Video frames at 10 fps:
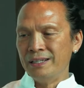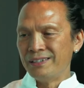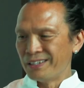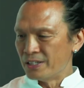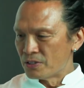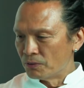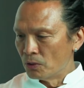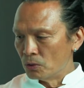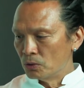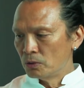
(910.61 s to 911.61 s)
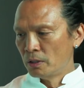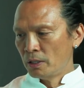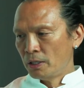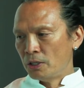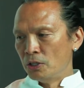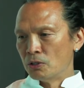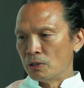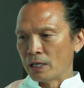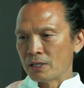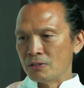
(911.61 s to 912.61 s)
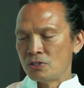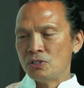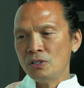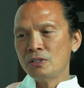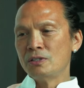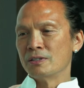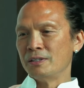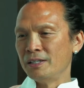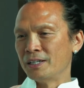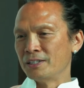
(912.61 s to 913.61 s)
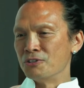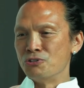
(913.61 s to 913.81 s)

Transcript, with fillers: eating his food, you know, I can see the, uh, the